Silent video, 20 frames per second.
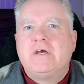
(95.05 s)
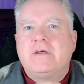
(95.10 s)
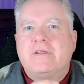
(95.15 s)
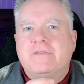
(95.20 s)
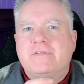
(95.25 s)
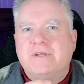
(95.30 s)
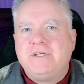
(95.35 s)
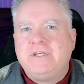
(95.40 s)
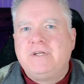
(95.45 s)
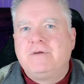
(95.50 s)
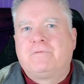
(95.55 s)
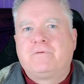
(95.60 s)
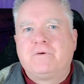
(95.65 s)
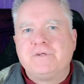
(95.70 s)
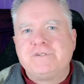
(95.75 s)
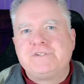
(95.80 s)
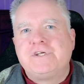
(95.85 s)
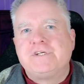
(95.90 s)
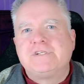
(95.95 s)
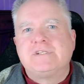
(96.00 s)
the
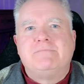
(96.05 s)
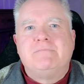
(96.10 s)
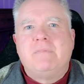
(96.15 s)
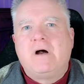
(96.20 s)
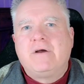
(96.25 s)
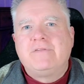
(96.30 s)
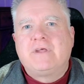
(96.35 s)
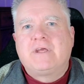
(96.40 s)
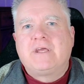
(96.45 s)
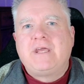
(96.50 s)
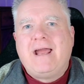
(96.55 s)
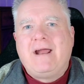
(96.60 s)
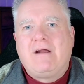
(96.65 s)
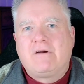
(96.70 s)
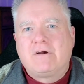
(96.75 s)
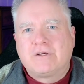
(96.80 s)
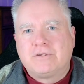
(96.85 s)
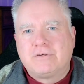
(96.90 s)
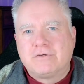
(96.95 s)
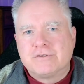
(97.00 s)
differences among the
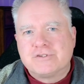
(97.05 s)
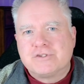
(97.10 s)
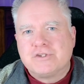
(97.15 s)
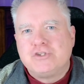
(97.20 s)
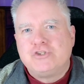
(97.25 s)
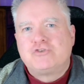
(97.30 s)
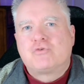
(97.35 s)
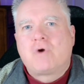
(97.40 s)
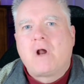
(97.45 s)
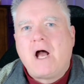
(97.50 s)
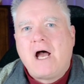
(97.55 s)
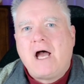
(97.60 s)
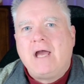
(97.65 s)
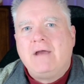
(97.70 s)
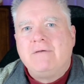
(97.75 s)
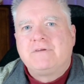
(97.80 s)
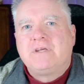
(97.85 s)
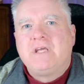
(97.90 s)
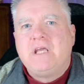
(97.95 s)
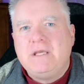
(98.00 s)
characters to
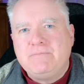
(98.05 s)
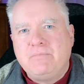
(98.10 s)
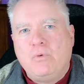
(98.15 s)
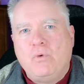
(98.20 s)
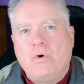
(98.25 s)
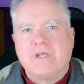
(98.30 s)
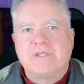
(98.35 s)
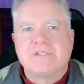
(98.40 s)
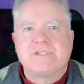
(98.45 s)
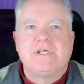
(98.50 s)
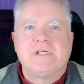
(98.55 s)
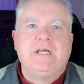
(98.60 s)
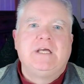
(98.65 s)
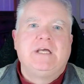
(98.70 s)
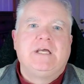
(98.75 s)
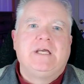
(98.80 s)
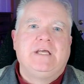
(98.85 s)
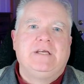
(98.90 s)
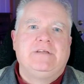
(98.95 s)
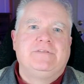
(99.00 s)
drive key points
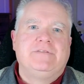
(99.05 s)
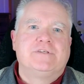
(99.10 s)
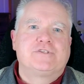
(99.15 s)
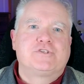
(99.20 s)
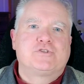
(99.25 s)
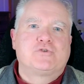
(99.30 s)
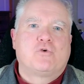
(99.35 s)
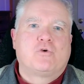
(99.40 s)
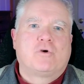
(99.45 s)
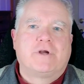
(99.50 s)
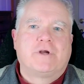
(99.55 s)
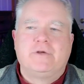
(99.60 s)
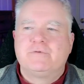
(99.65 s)
in the story.